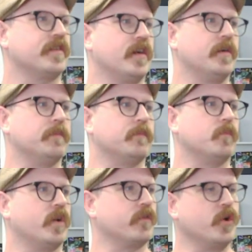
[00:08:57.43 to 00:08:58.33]

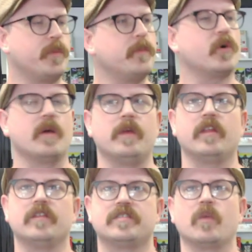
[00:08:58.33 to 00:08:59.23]
Whenever new people come in
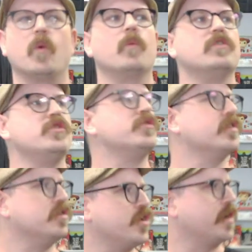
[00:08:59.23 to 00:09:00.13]
and they say, what would you
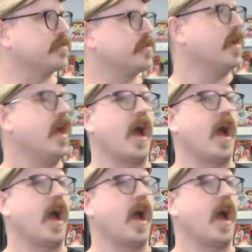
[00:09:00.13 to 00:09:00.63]
suggest?